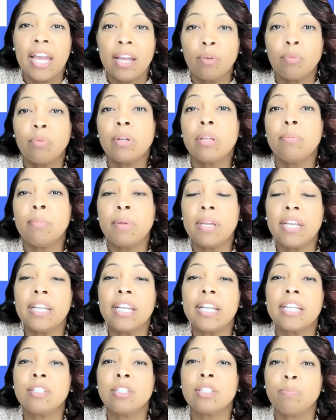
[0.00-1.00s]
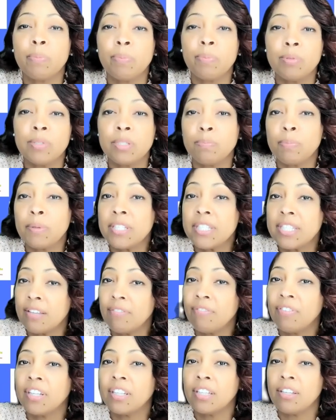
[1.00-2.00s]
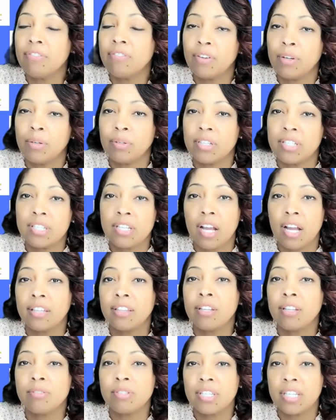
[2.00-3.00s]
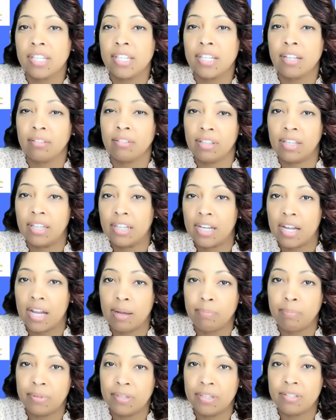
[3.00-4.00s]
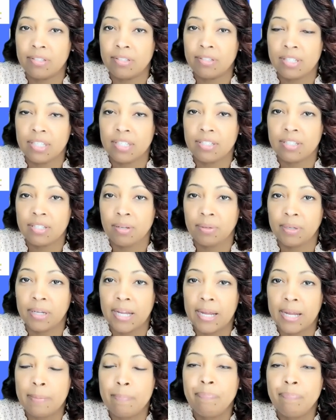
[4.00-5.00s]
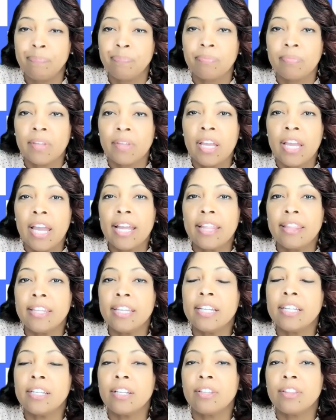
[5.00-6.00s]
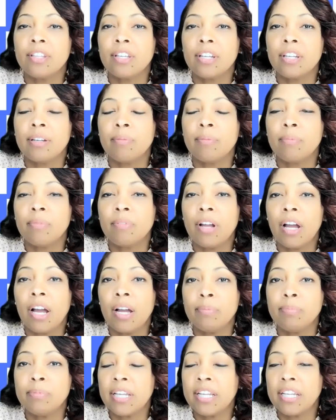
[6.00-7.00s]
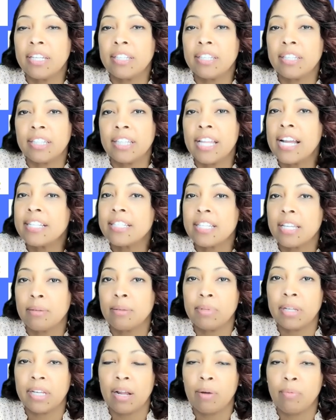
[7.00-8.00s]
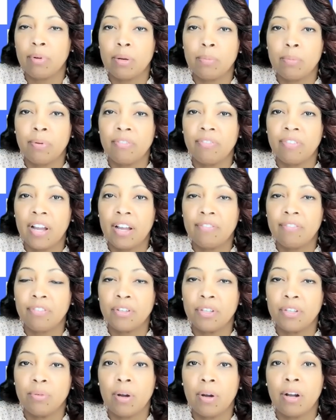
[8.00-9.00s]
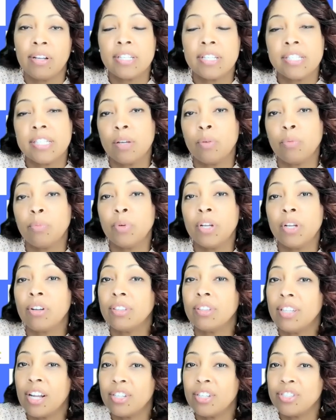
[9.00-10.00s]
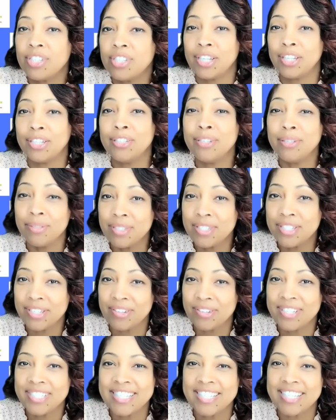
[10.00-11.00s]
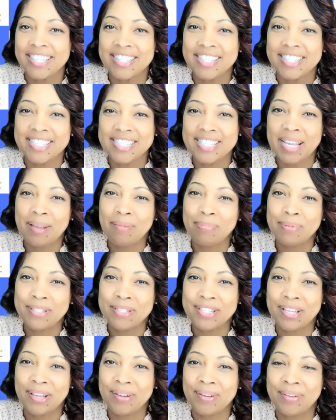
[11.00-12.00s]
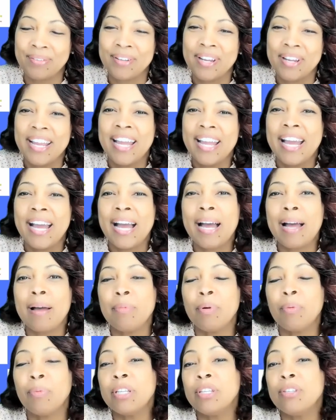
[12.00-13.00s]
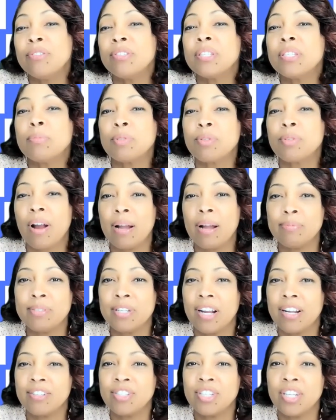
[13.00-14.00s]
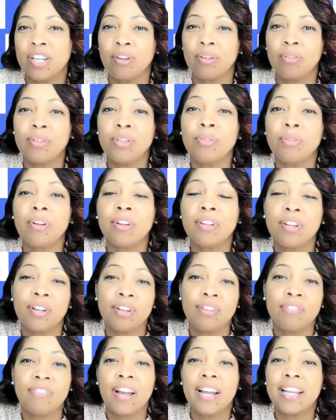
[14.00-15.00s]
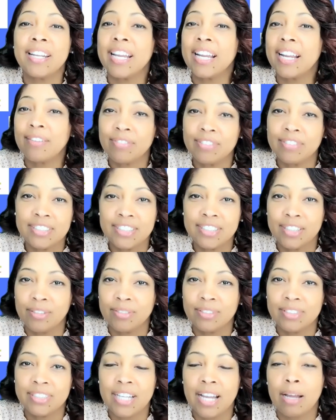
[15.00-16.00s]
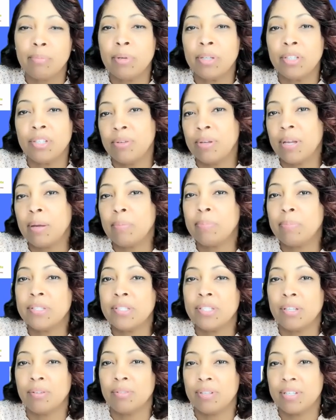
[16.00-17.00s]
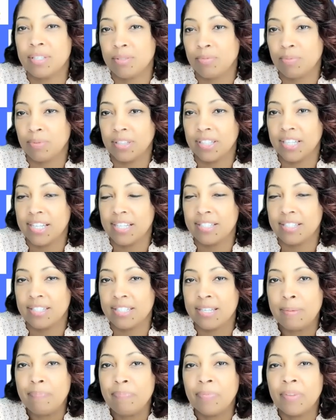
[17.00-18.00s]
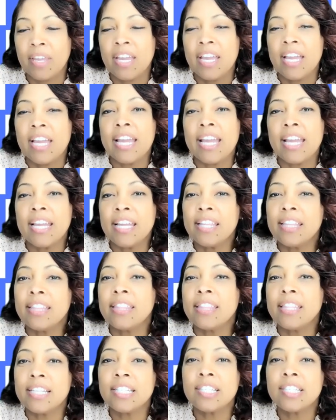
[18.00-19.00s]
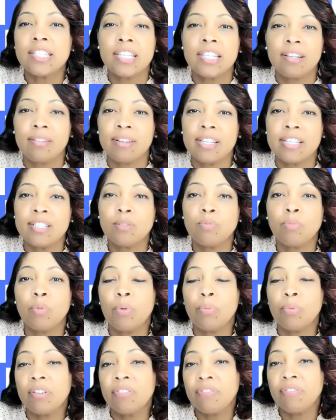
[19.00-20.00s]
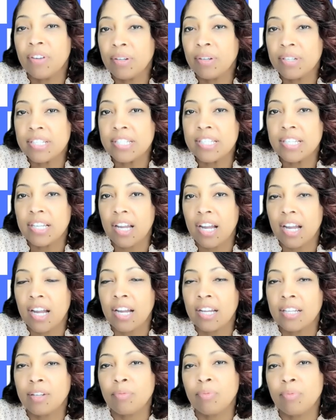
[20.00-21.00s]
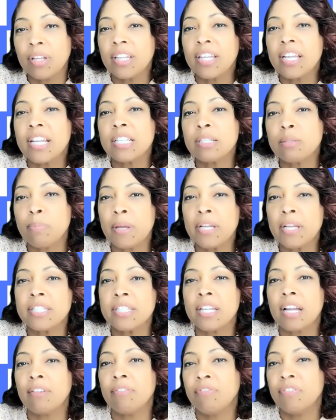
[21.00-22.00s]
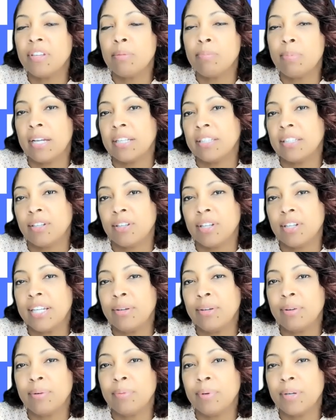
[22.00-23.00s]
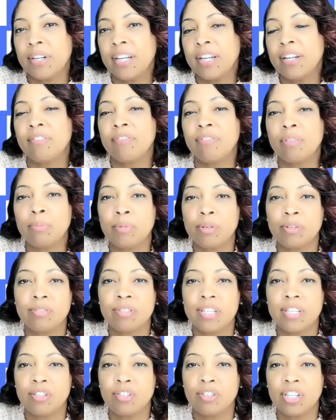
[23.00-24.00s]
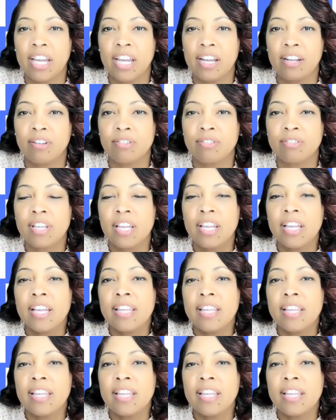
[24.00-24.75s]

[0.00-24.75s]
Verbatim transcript: and we meet and specifically focus on those NLN competencies. Okay. And then the update, the last update I want to provide for you all is that we are launching a new series in this episode um, when you subscribe to our channel, you are notified every single time a new episode is released. In this series, what we're focusing on really is based on feedback they're here, we're hearing from nurse educators